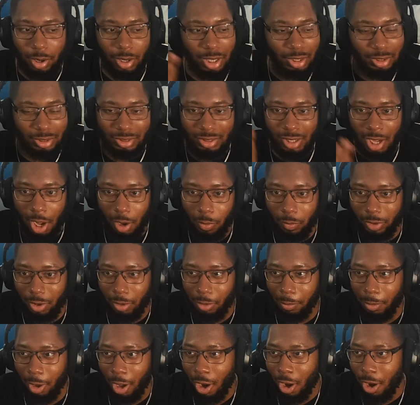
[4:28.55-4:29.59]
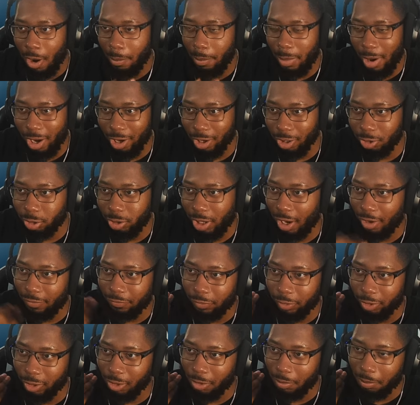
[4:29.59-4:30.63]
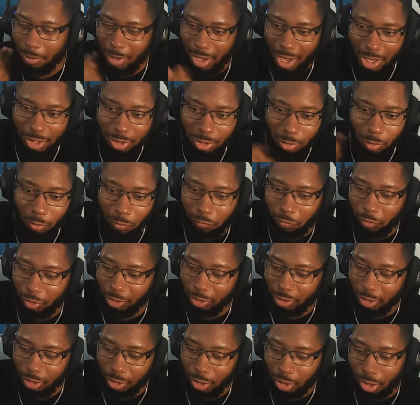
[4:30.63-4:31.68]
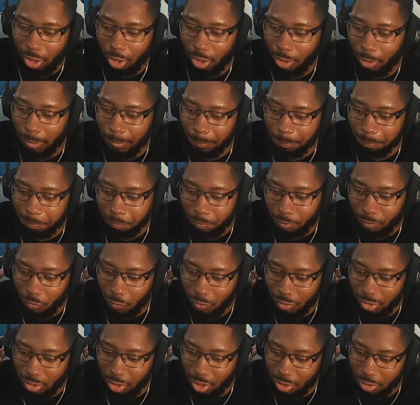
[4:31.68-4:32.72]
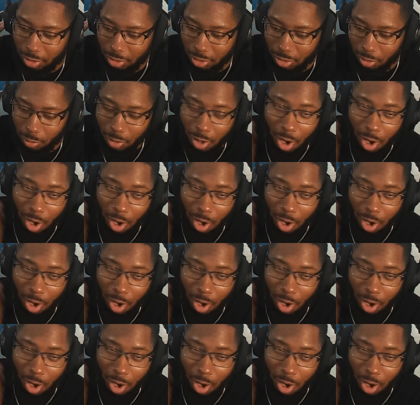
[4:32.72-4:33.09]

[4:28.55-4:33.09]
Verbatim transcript: They just come with a banger track. Freaking Mashle, freaking um, what's the other show?